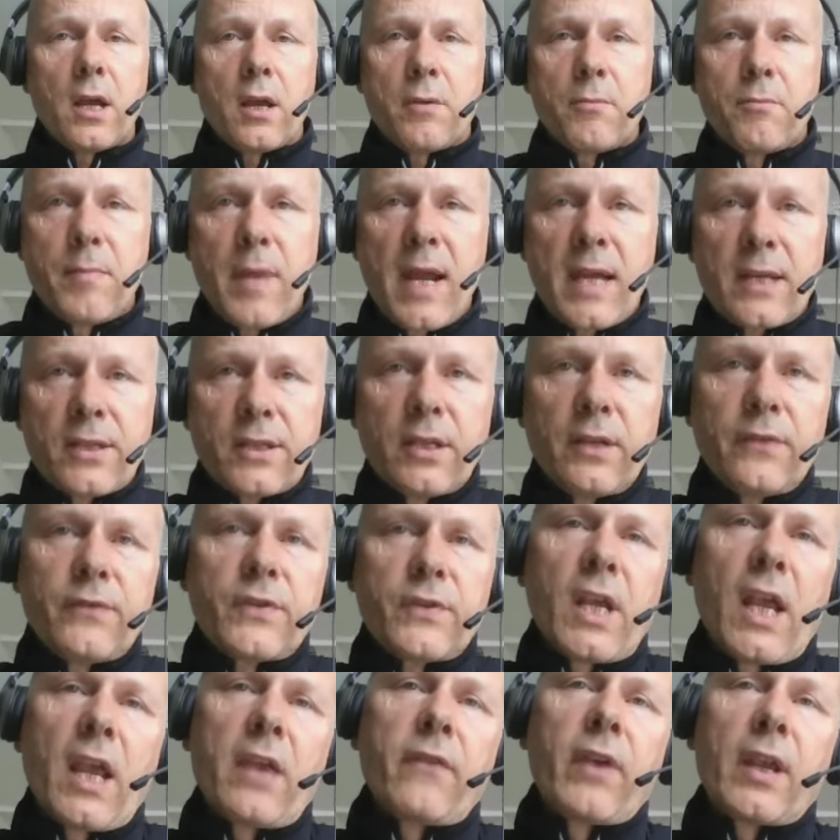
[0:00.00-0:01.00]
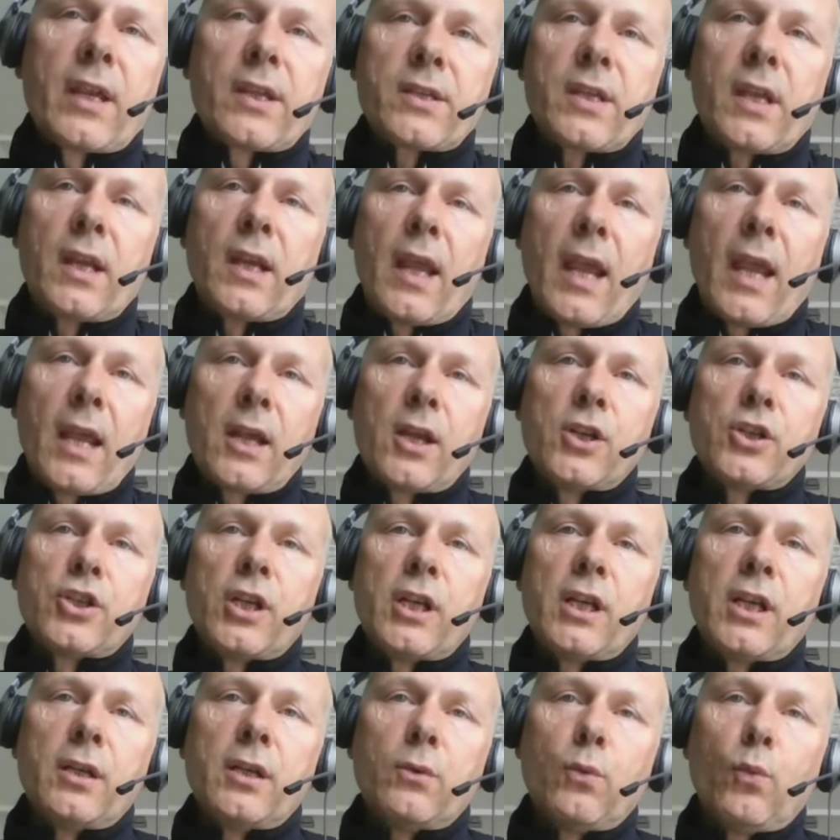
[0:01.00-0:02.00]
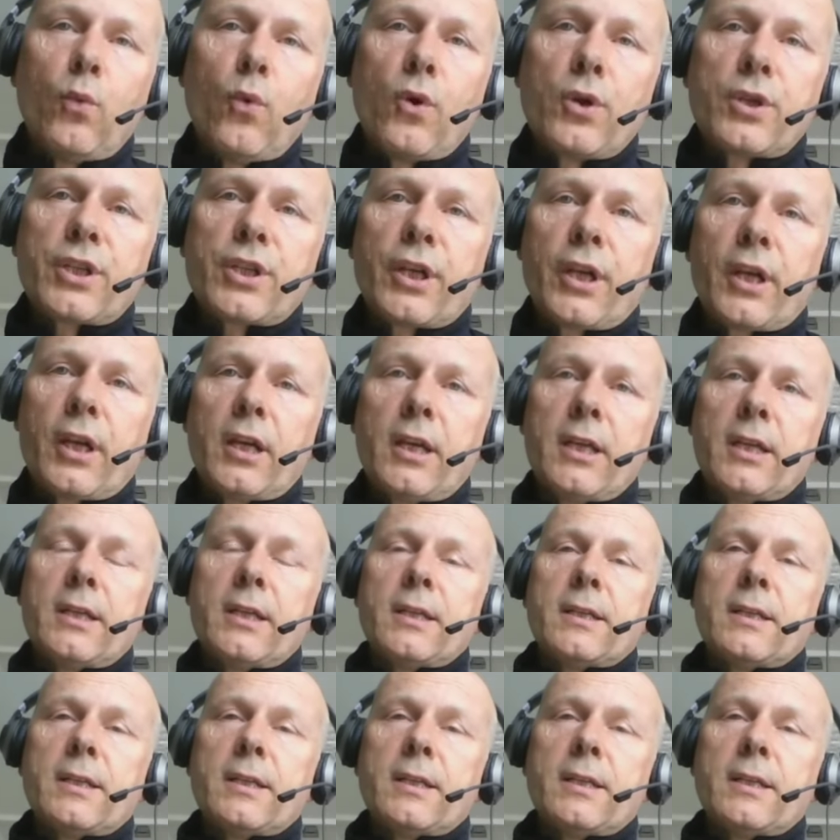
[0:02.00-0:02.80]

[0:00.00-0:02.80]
massive savings in energy, water,